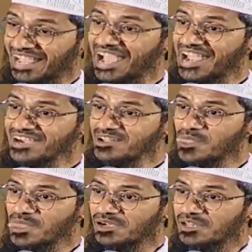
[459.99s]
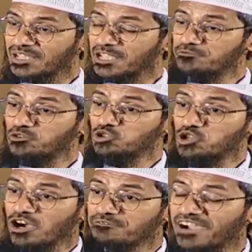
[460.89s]
And if you do
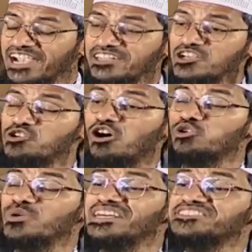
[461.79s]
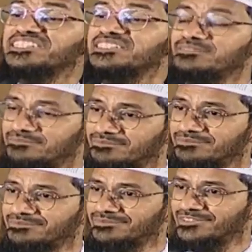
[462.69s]
not fight, you are doing a sin.
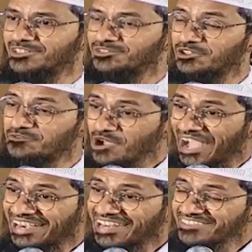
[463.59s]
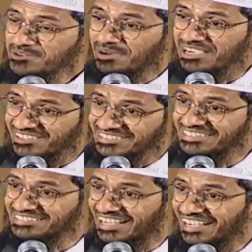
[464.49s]
So if you analyze in Bhagavad
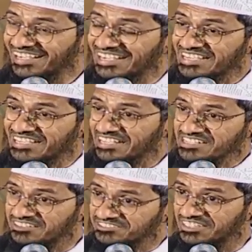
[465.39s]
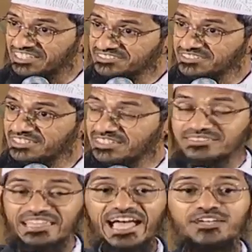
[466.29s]
Gita, Krishna says
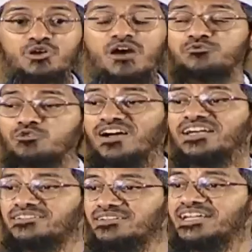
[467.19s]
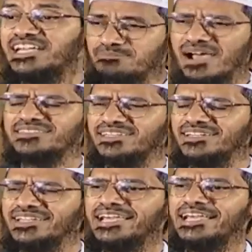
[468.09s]
that you have to fight.
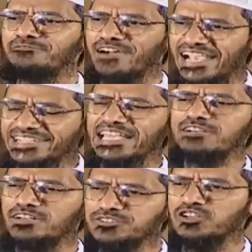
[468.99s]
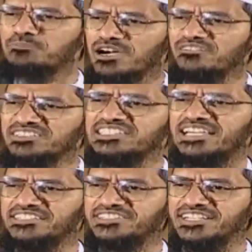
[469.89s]
Imagine if I take verses of Bhagavad
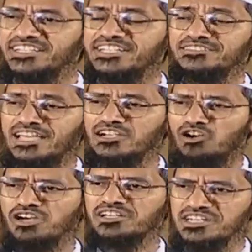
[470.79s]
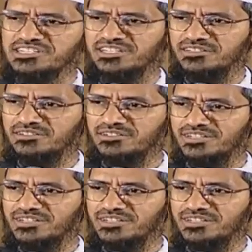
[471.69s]
Gita and say that Lord Krishna